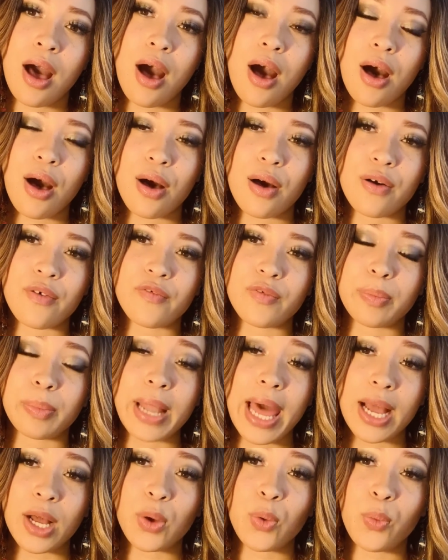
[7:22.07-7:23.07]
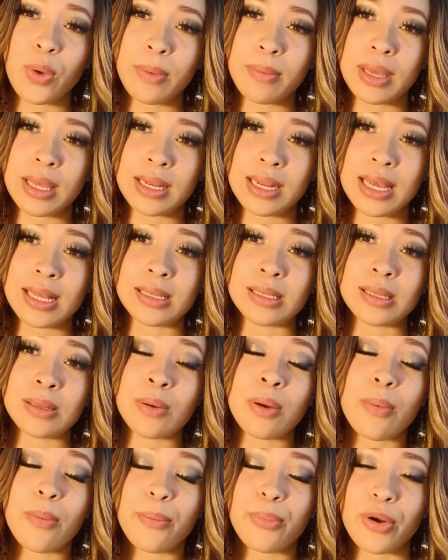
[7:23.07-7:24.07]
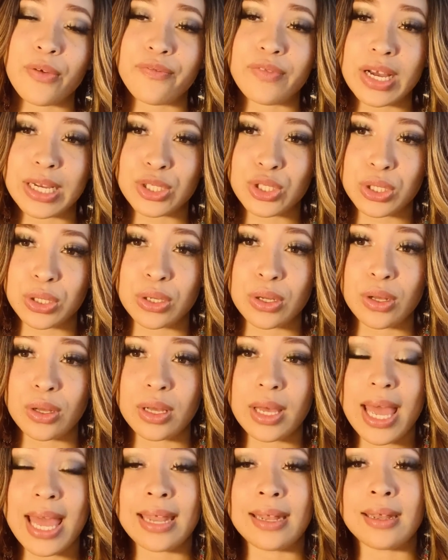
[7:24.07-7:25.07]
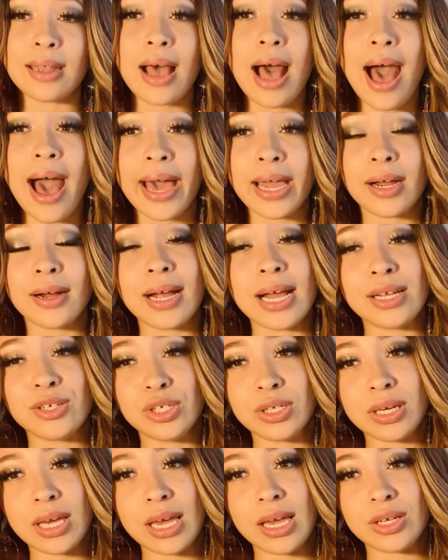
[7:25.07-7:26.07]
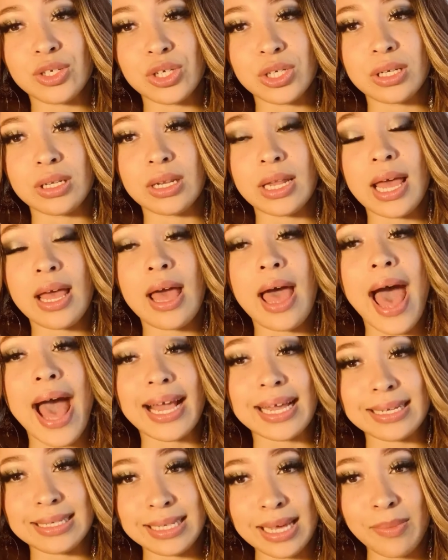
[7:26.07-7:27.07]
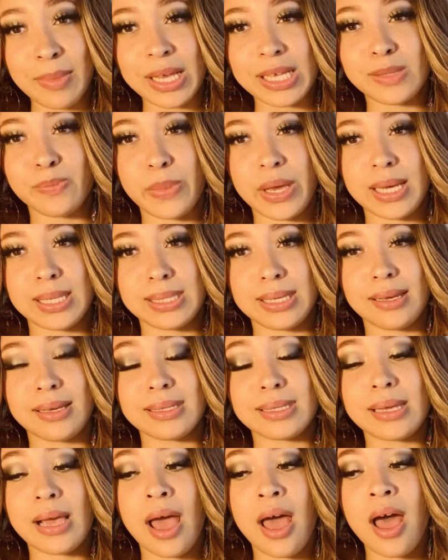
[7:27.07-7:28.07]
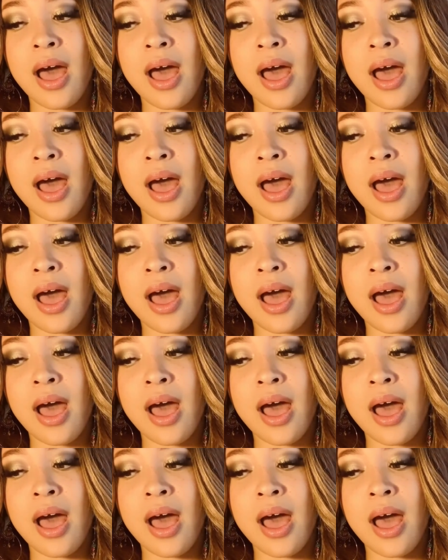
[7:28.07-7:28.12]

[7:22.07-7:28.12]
of Black women in professional and higher education academic spaces.